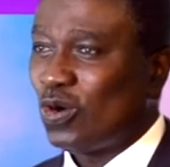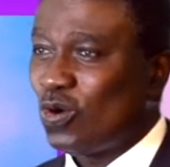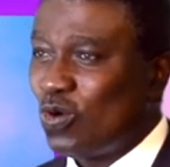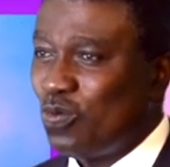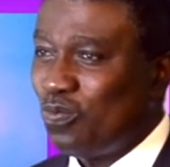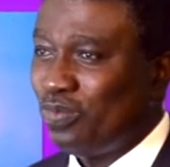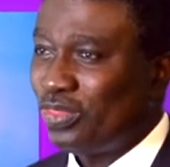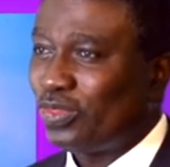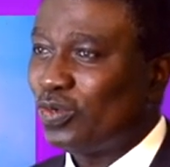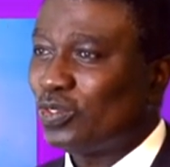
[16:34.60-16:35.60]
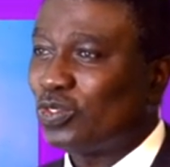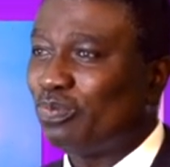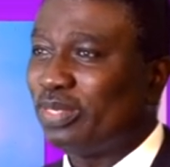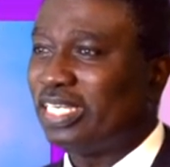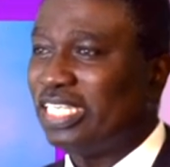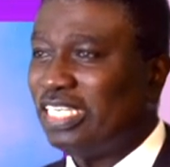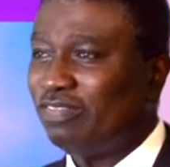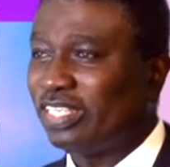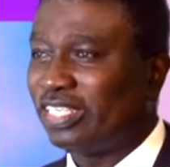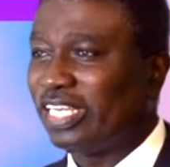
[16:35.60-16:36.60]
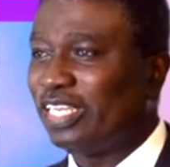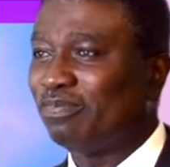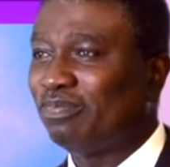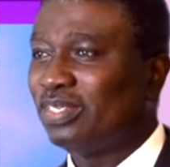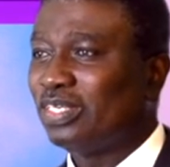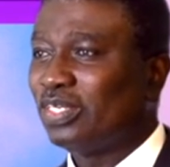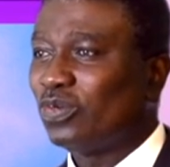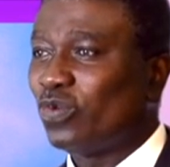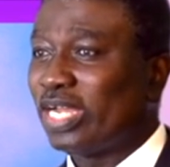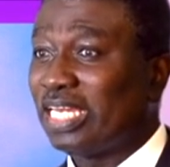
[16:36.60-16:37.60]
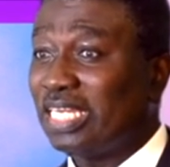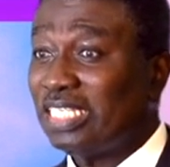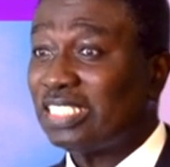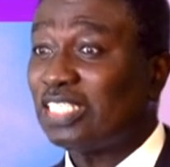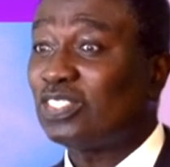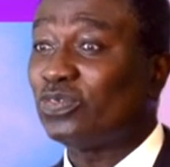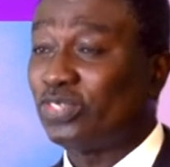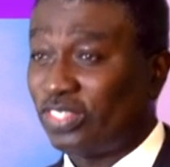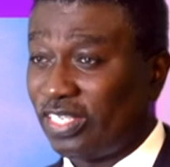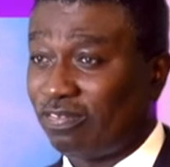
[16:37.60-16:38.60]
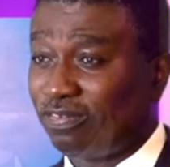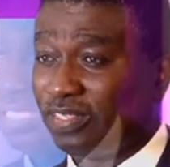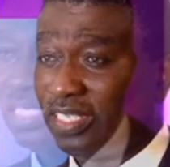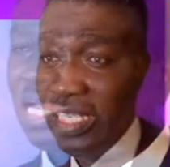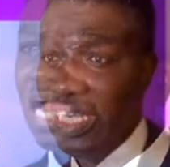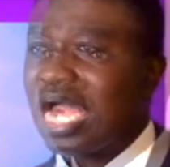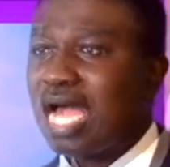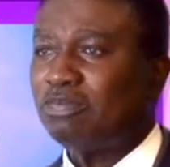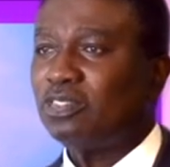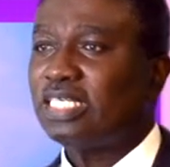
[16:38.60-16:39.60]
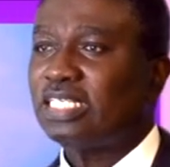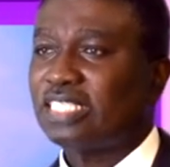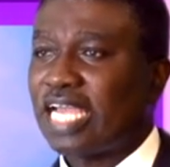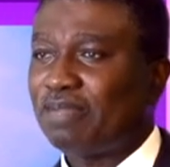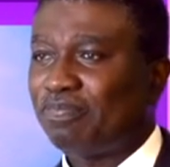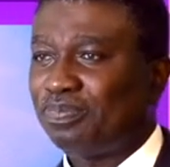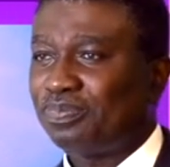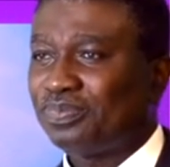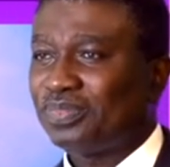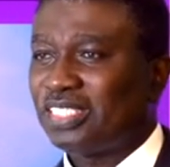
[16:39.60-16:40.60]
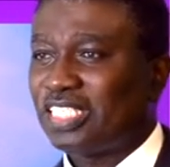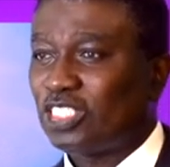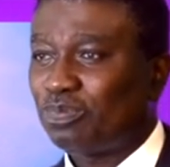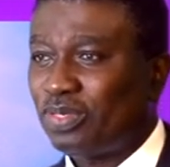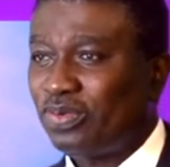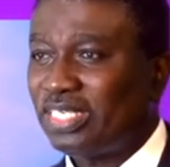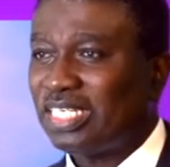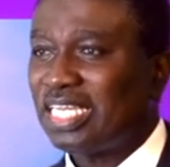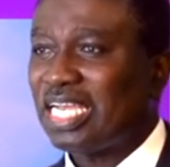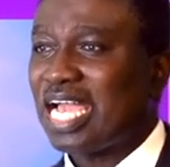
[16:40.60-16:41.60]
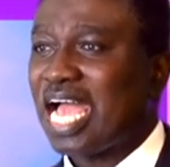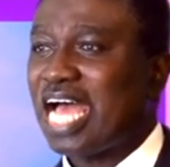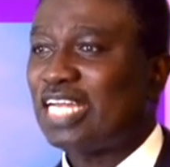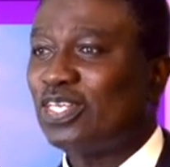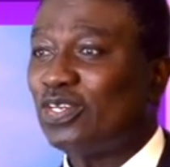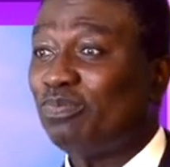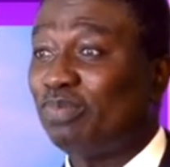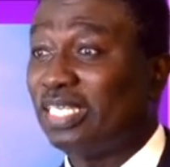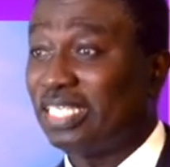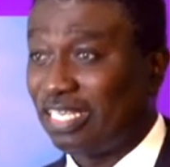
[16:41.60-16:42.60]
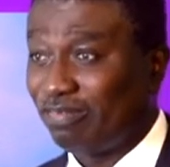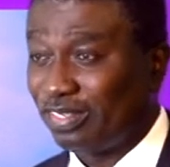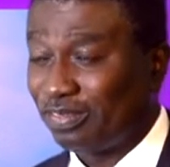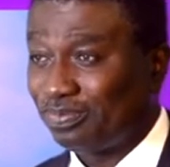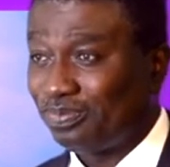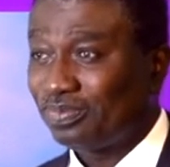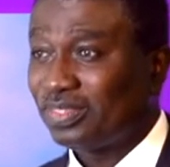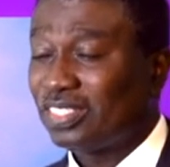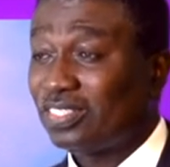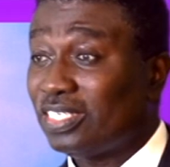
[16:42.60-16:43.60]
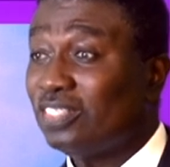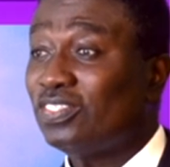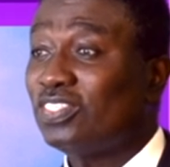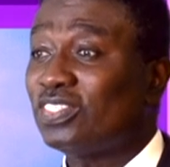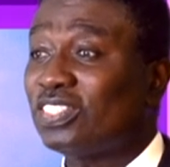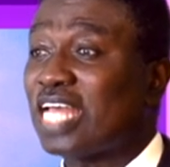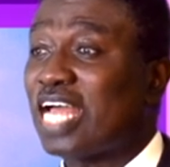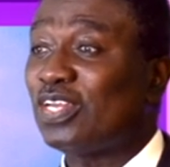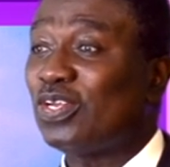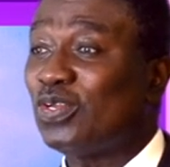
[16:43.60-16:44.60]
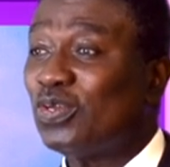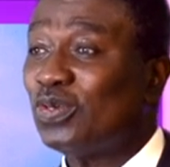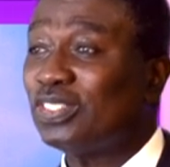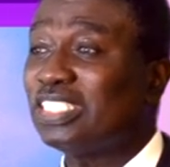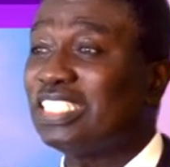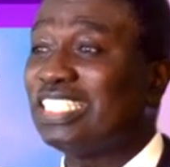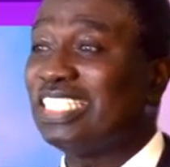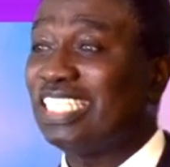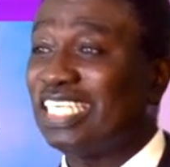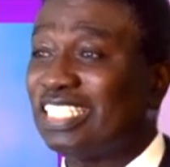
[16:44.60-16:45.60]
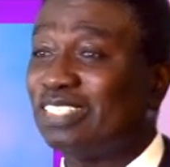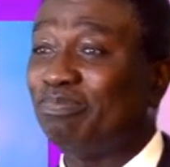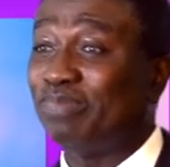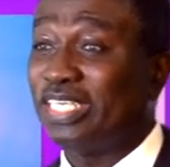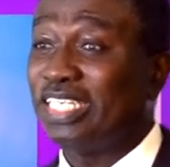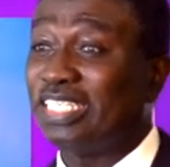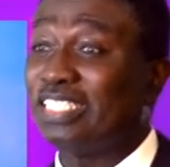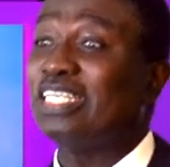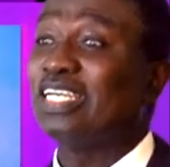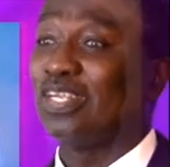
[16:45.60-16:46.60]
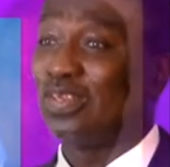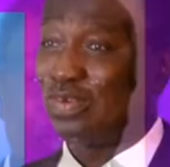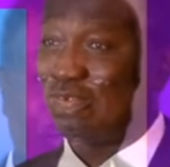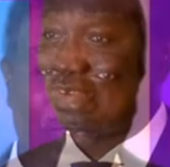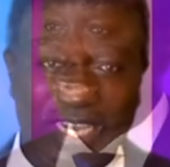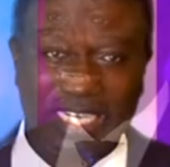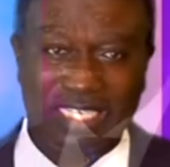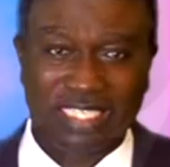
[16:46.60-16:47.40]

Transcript: whom those who believed in him were later to receive. Up to that time, the Spirit had not been given, since Jesus had not yet been glorified.